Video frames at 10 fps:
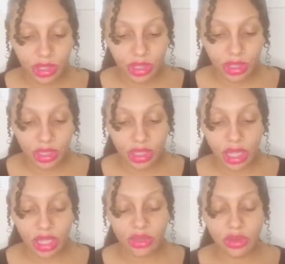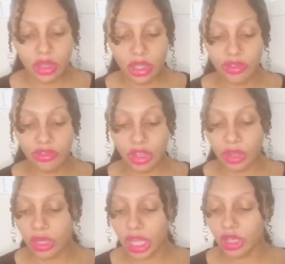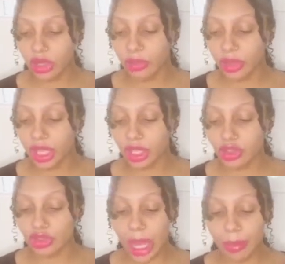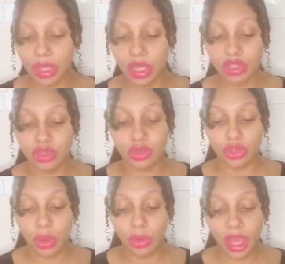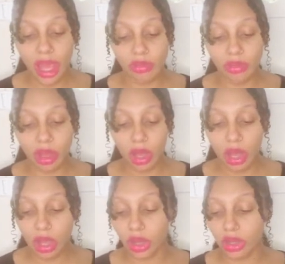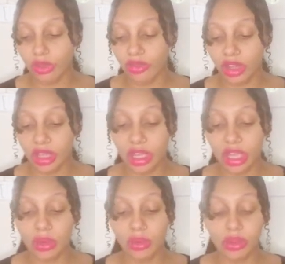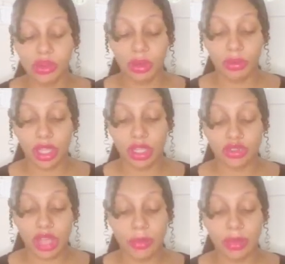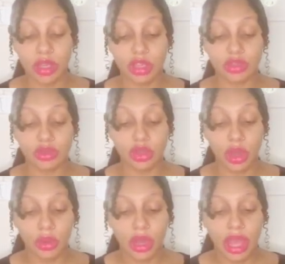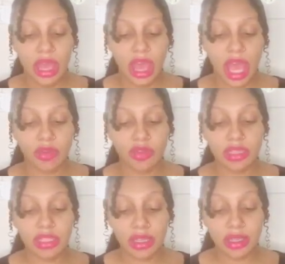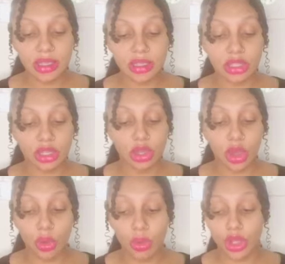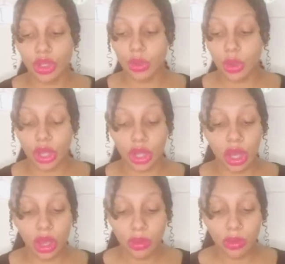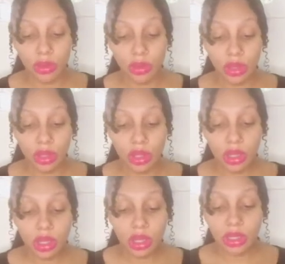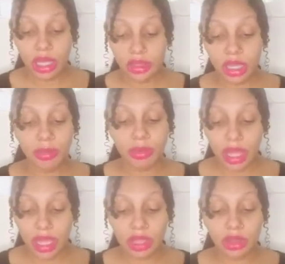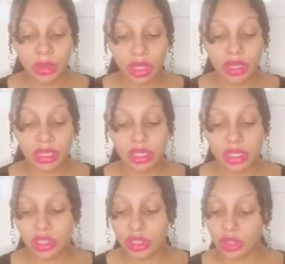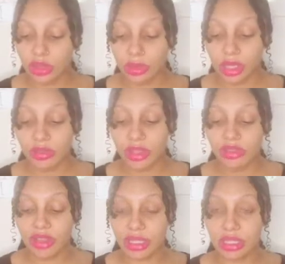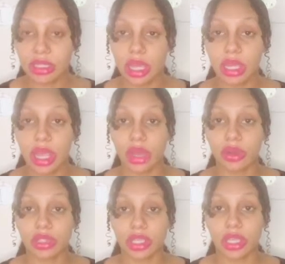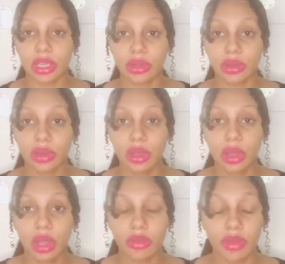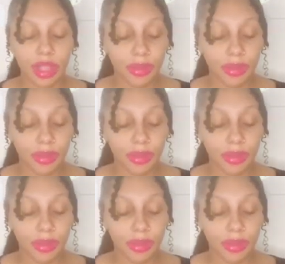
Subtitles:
Yeah, you could feel like you're being trapped because you don't have a car, or you're feeling like you're being trapped because you don't have a ticket to go where you want to go. Let that apply in the way that it does too, because we have that stuck energy here, all right?